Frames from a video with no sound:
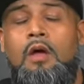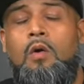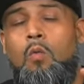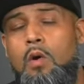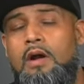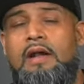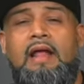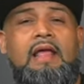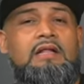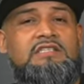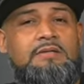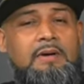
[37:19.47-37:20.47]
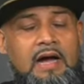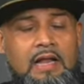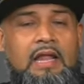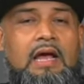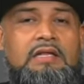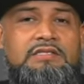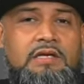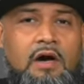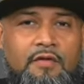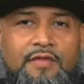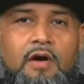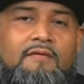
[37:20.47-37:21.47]
wanting to get some highlights
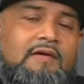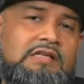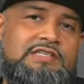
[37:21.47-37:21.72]
on their events